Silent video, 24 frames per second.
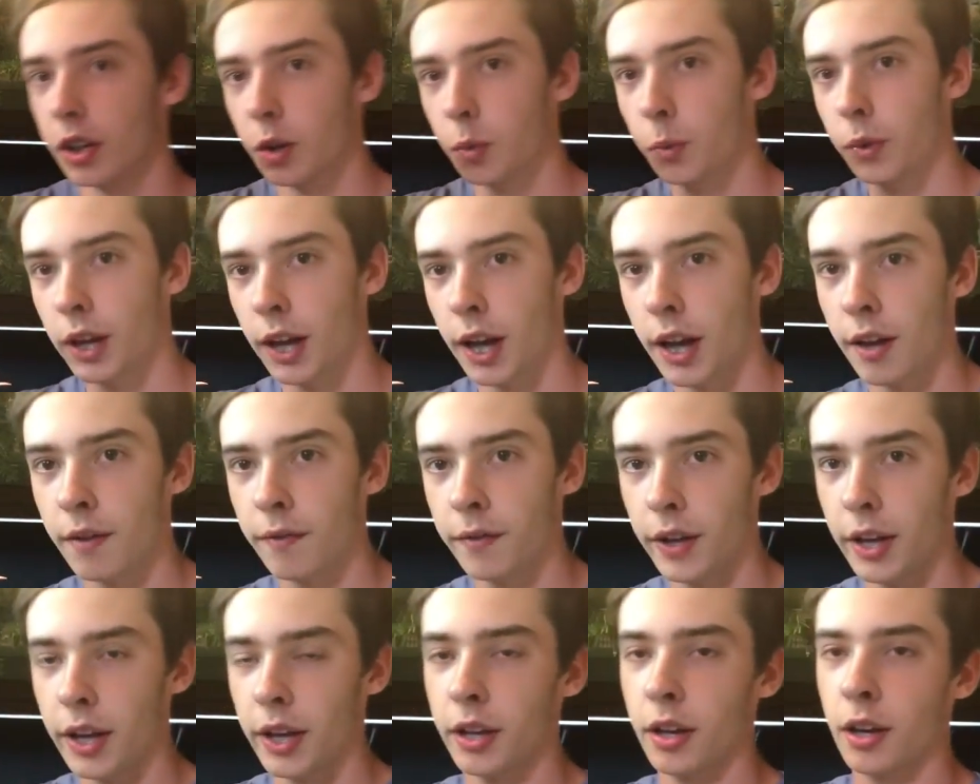We have
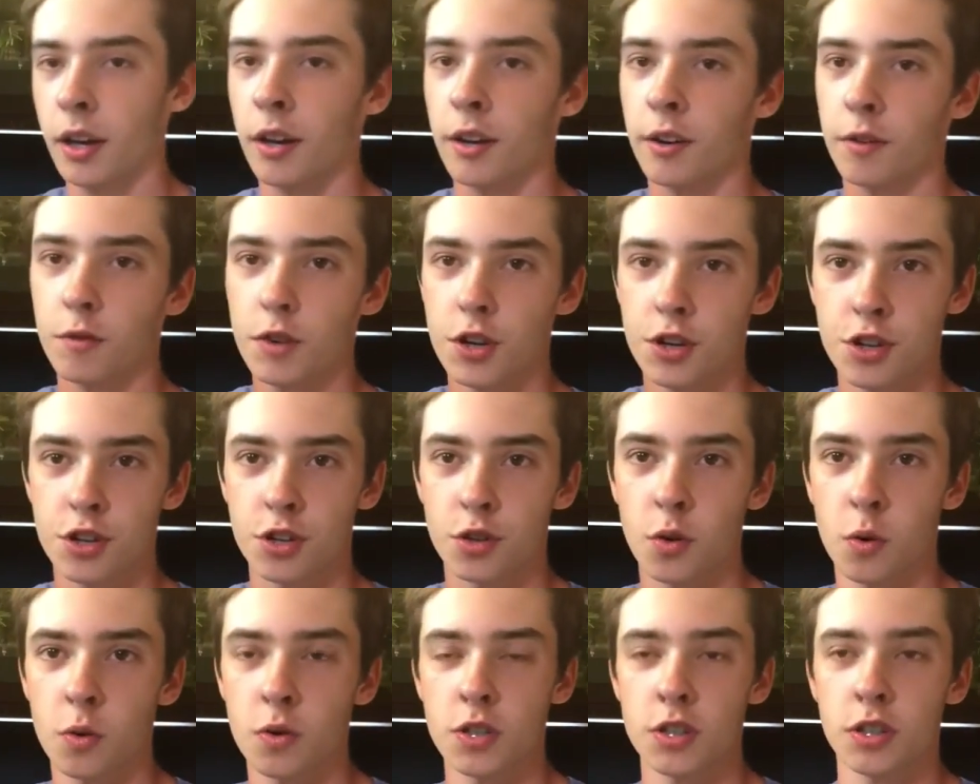a uh, Russian
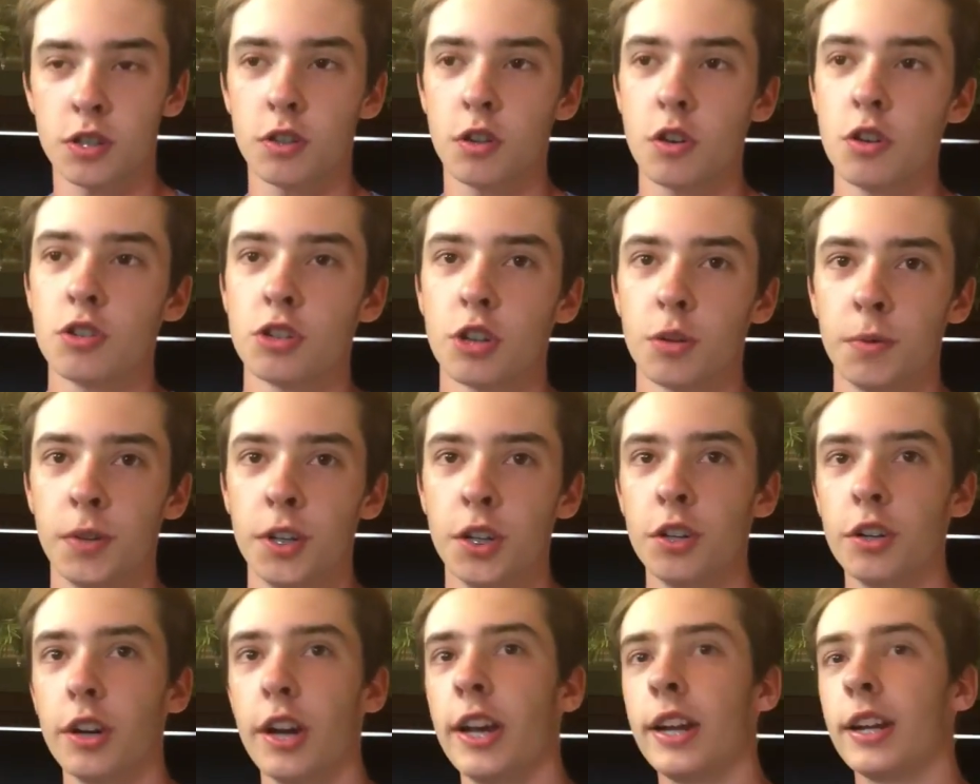tortoise enclosure up
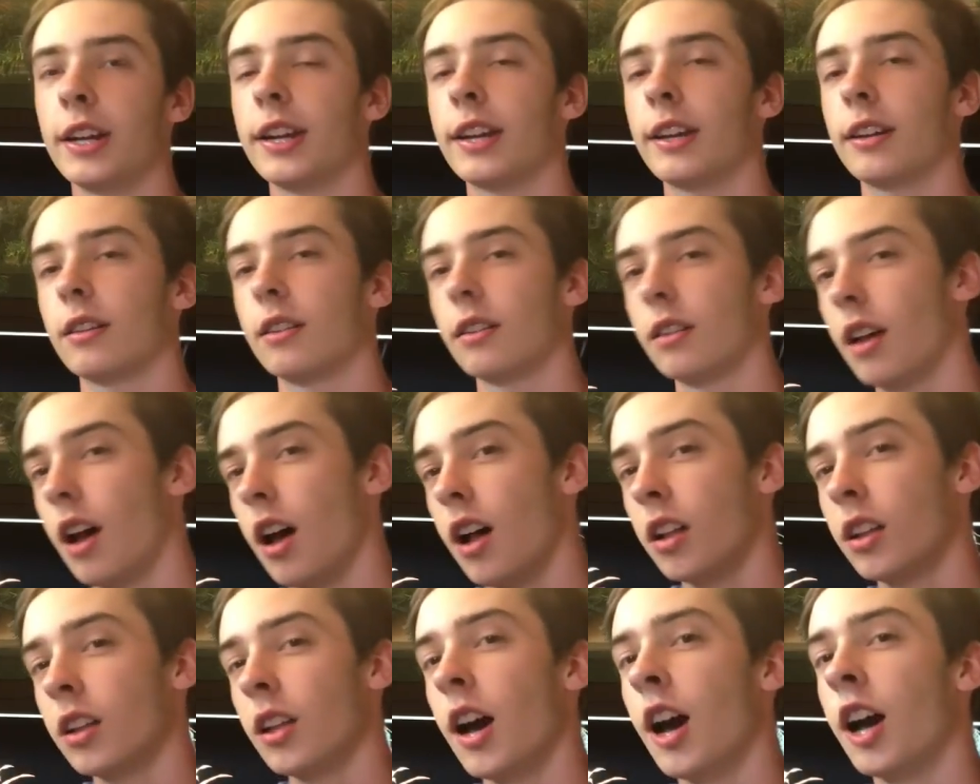here and a
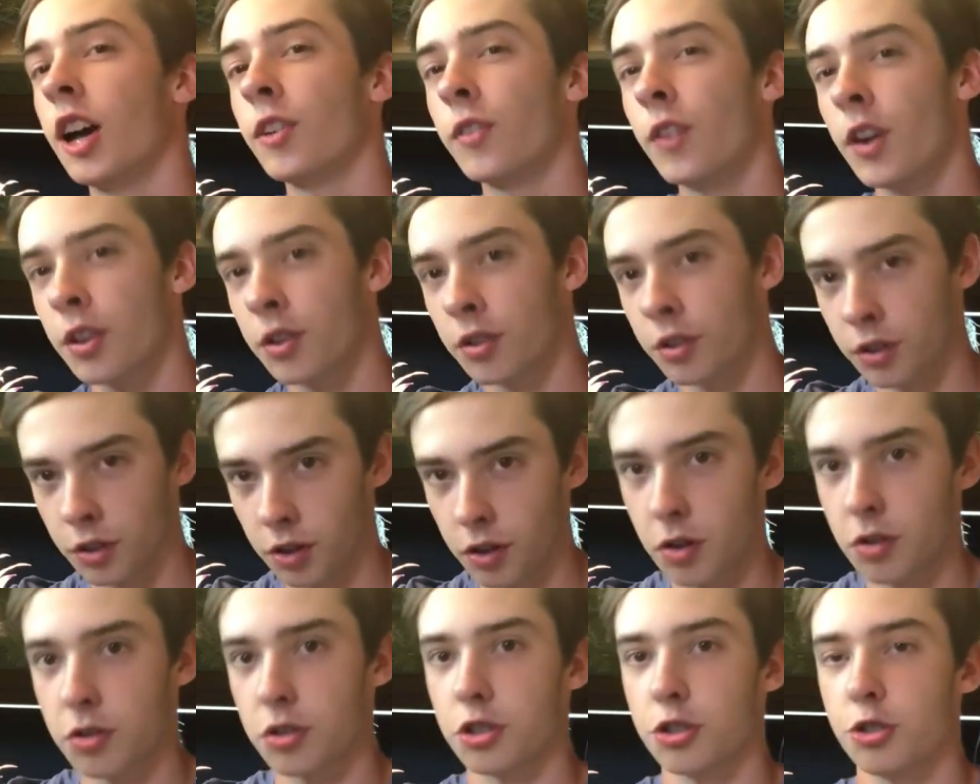lot of other
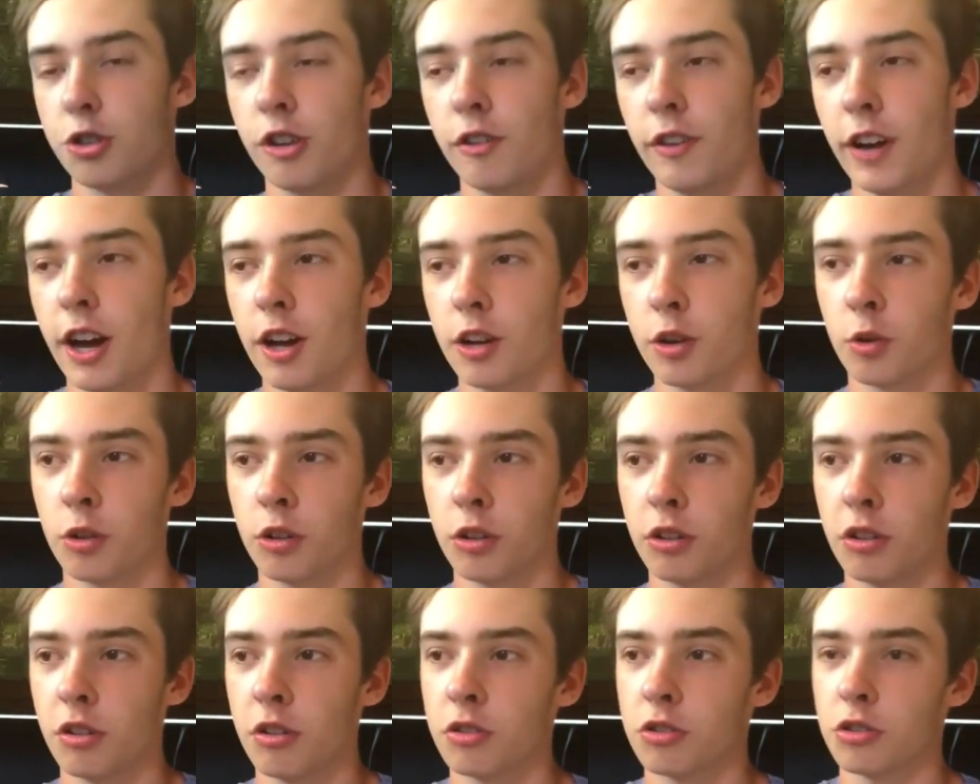enclosures, have uh, outdoor
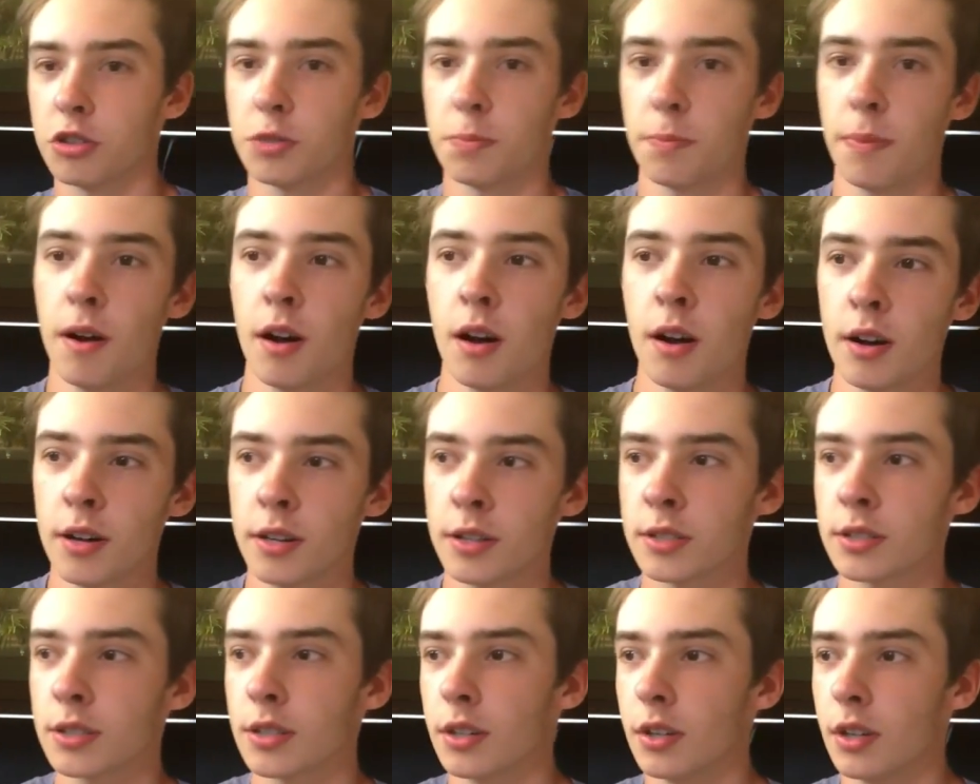enclosures,
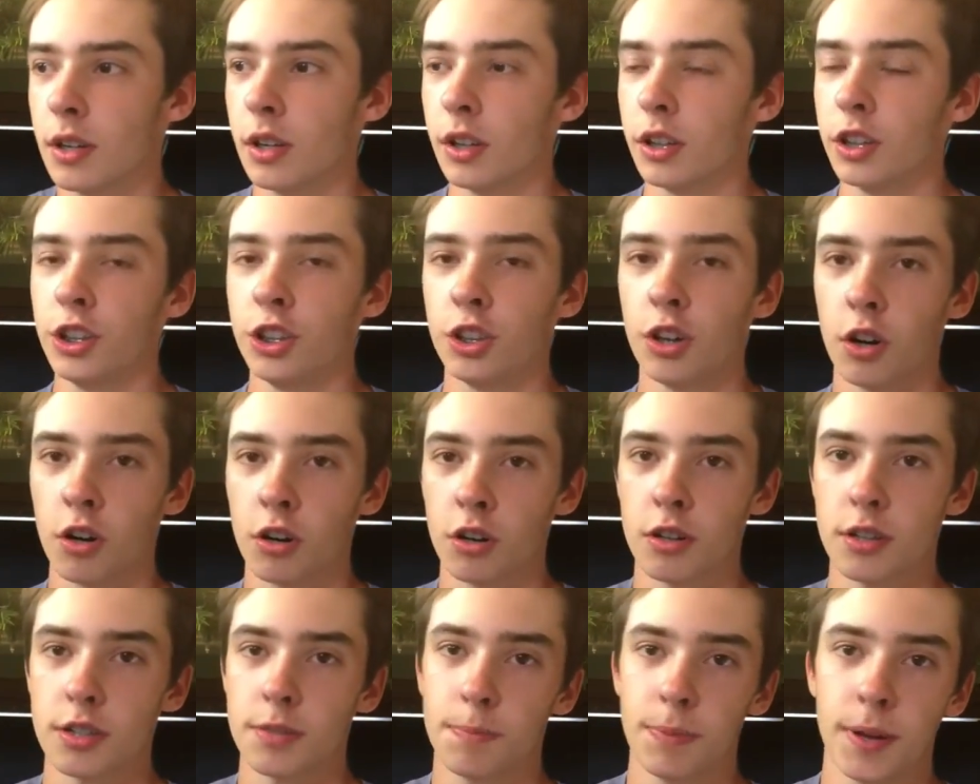ponds,
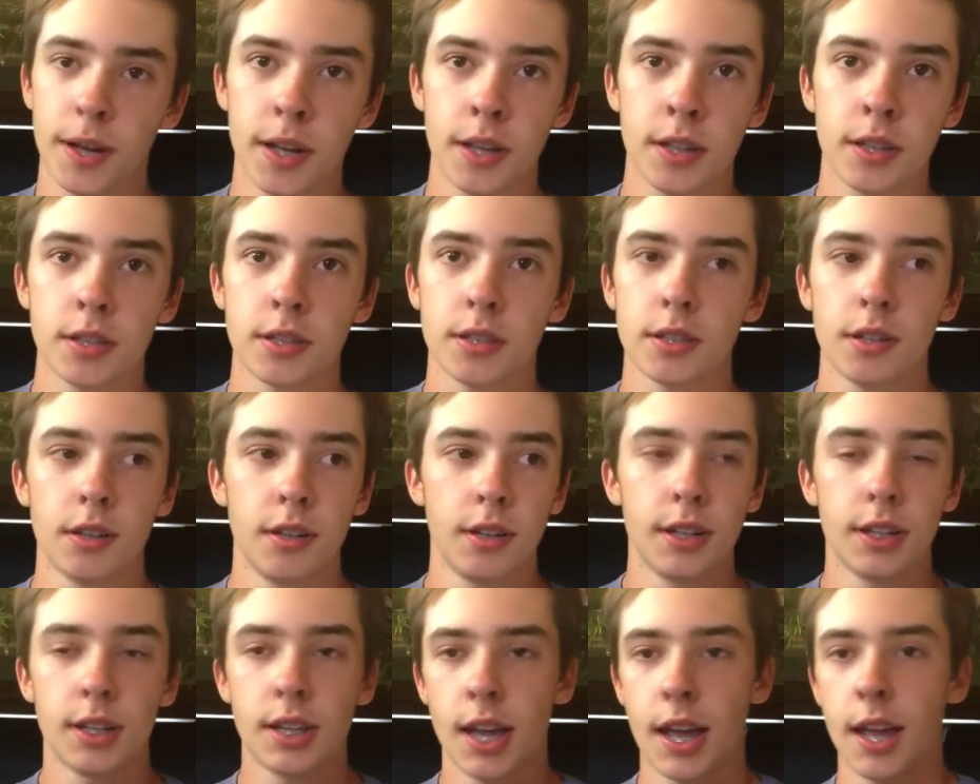yards, pens,
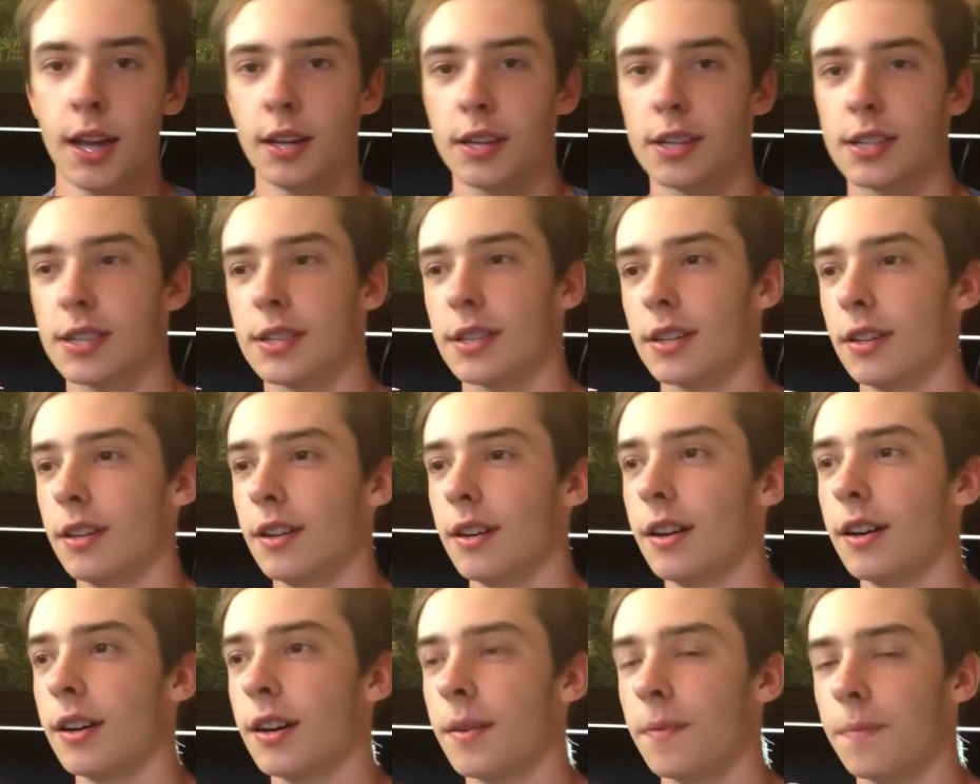tanks.
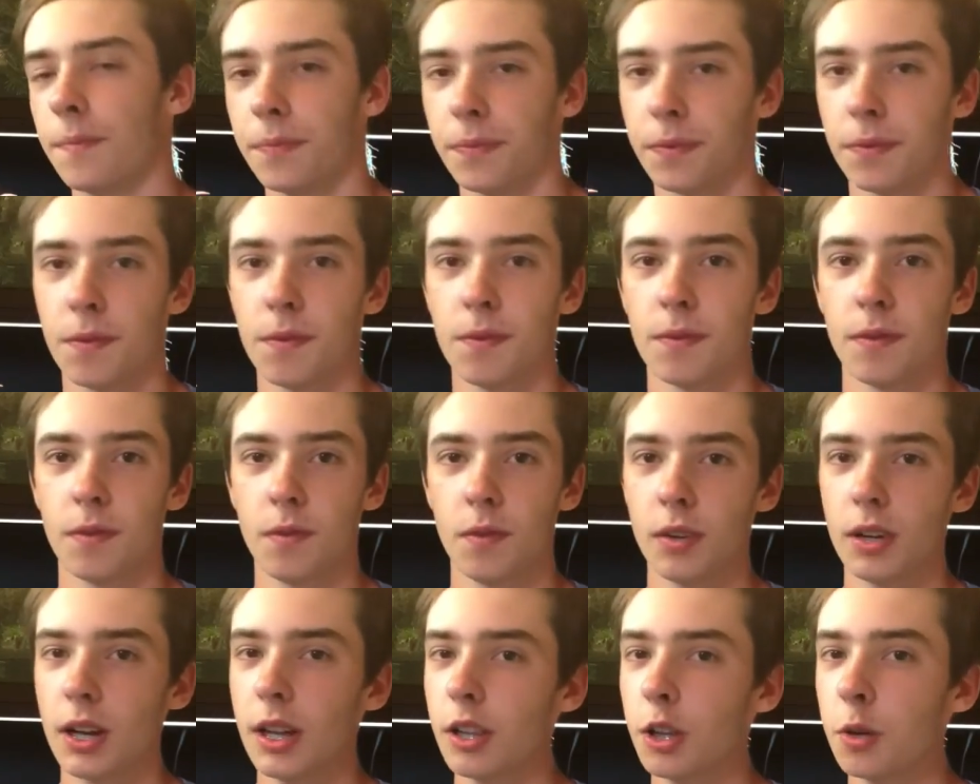Um,
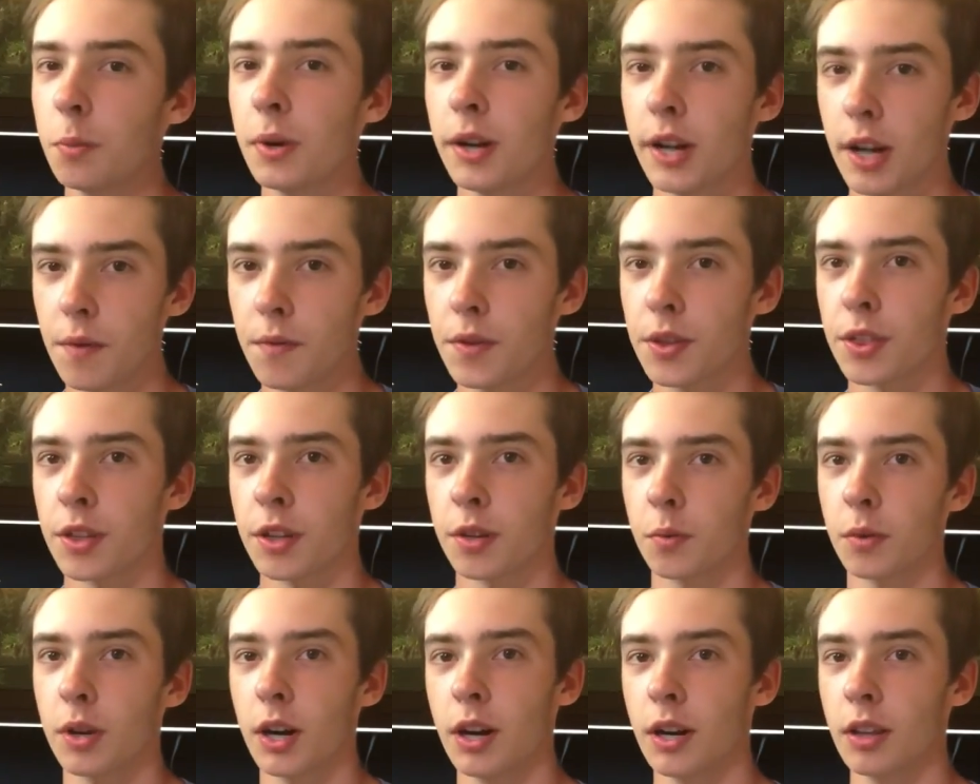got a little bit of
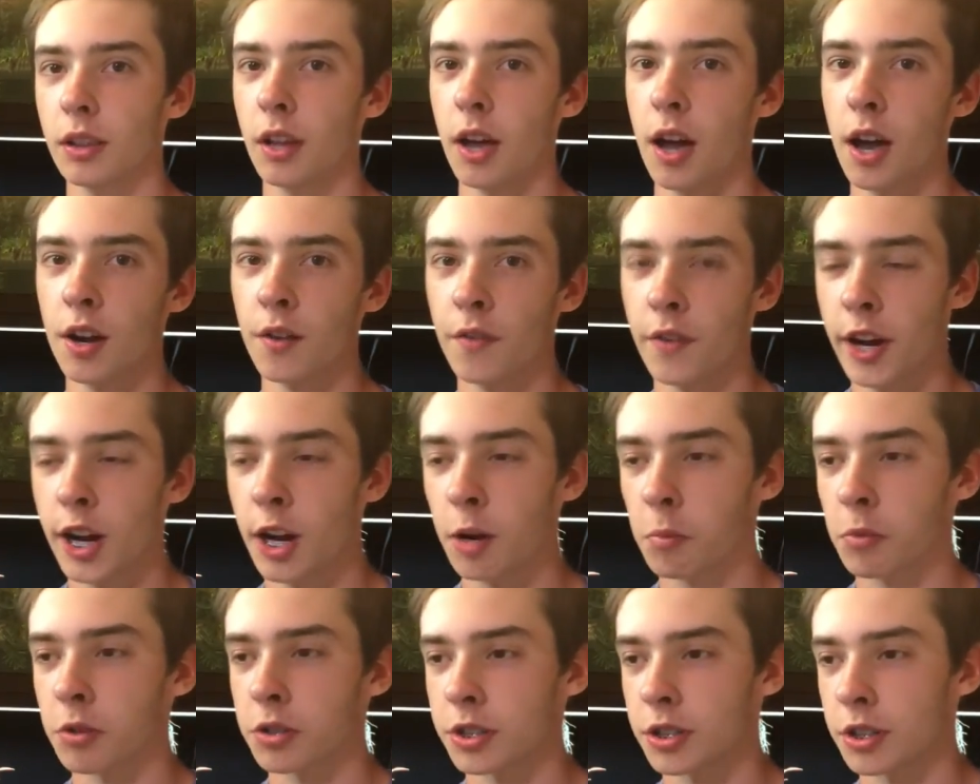everything. Got a lot of
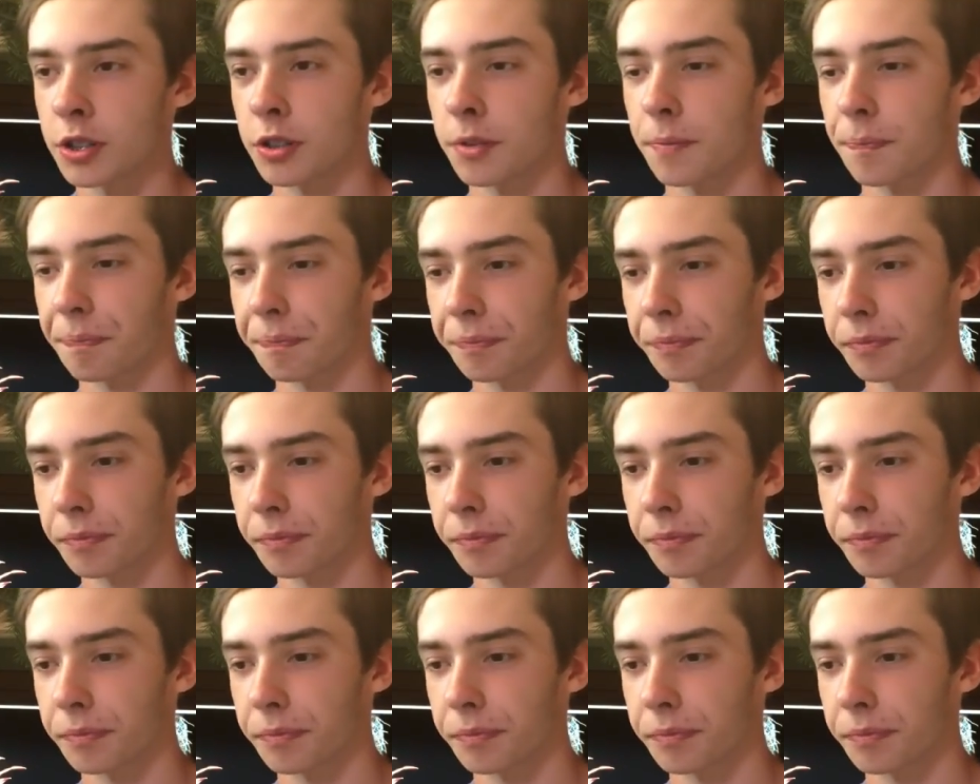animals here.